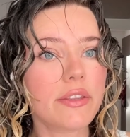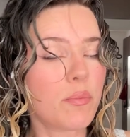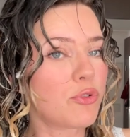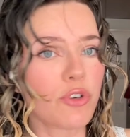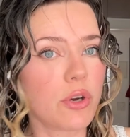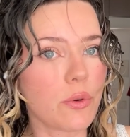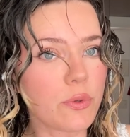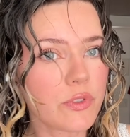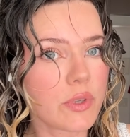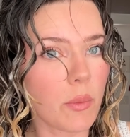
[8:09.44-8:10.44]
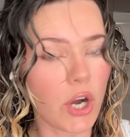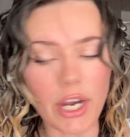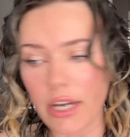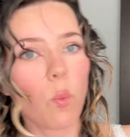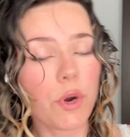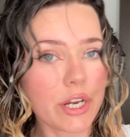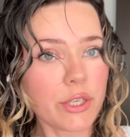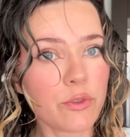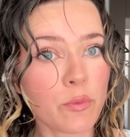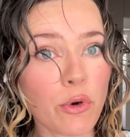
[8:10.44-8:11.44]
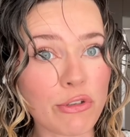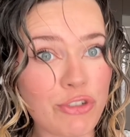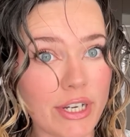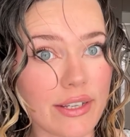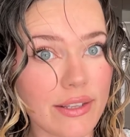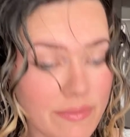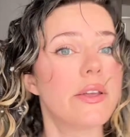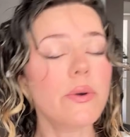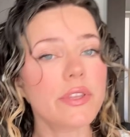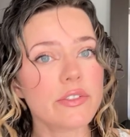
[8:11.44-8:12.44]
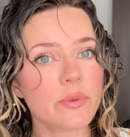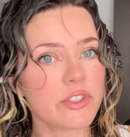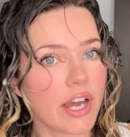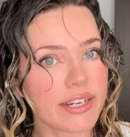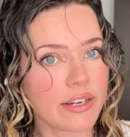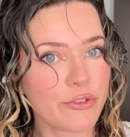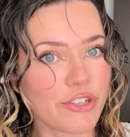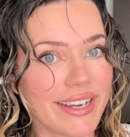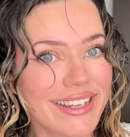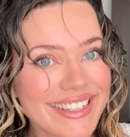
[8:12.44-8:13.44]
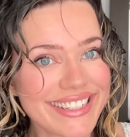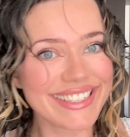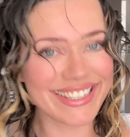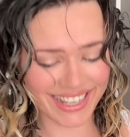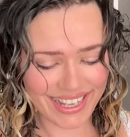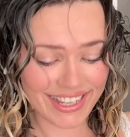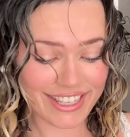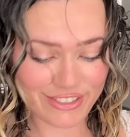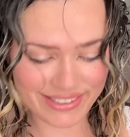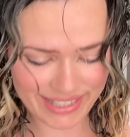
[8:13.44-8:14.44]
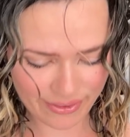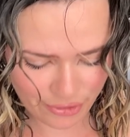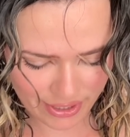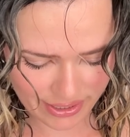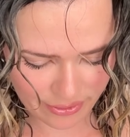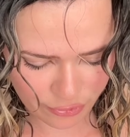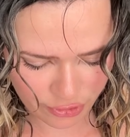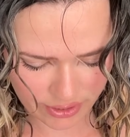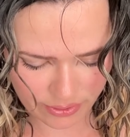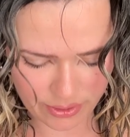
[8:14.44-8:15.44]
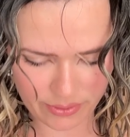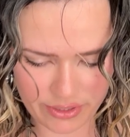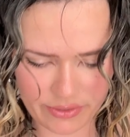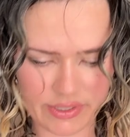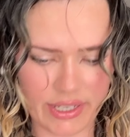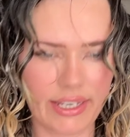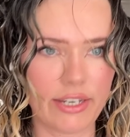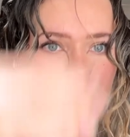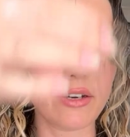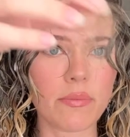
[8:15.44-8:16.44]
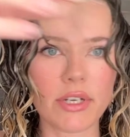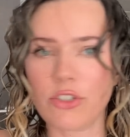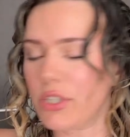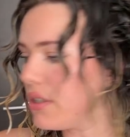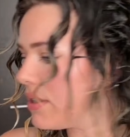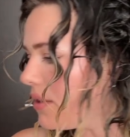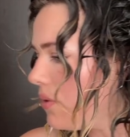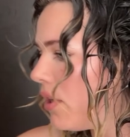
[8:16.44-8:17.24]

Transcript: the pros among us, we're gonna use more gel. Oh, this was not enough gel. There's never enough gel. Oh no, there's the hair on my gel, ew.